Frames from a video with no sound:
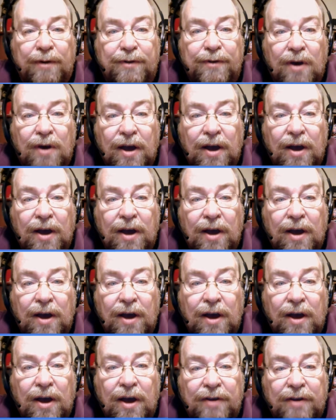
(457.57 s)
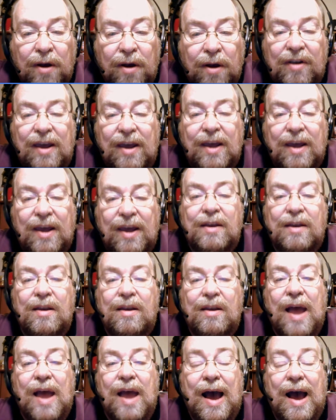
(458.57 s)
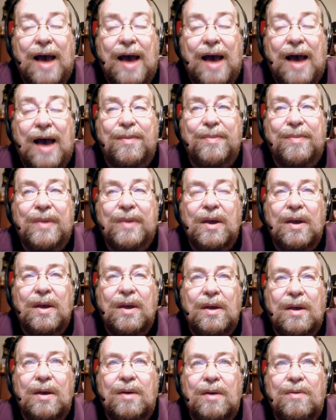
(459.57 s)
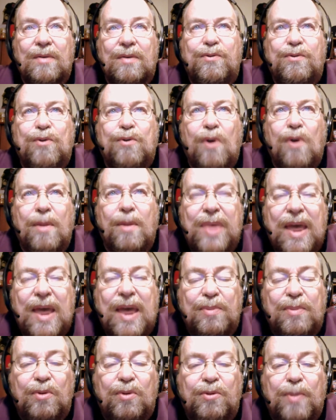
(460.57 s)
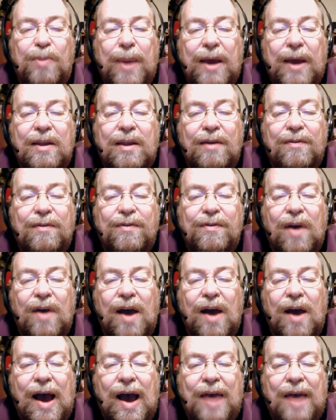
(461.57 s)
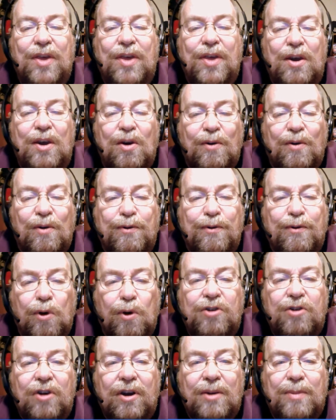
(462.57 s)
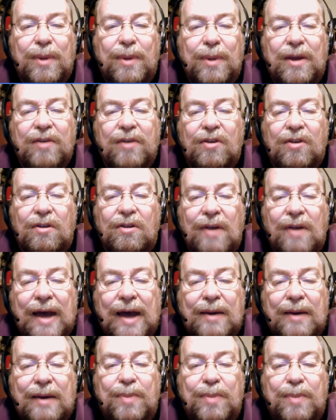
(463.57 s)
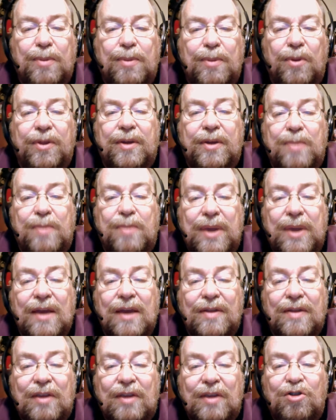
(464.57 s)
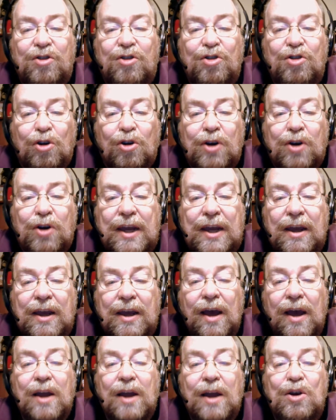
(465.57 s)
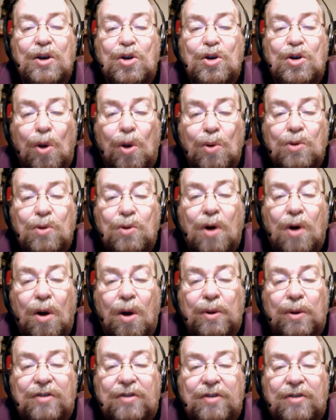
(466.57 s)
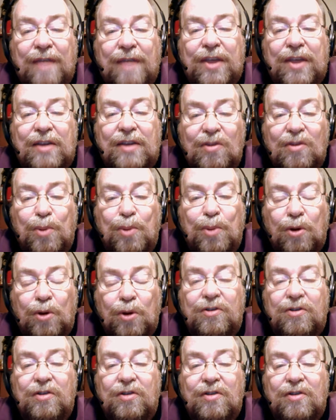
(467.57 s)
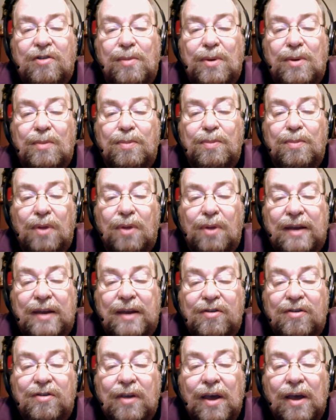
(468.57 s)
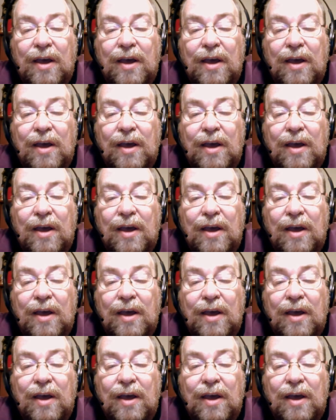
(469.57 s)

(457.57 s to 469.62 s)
your husband was, and from that perspective, I think you're fortunate because a lot of people that begin this journey don't always have that support system in place.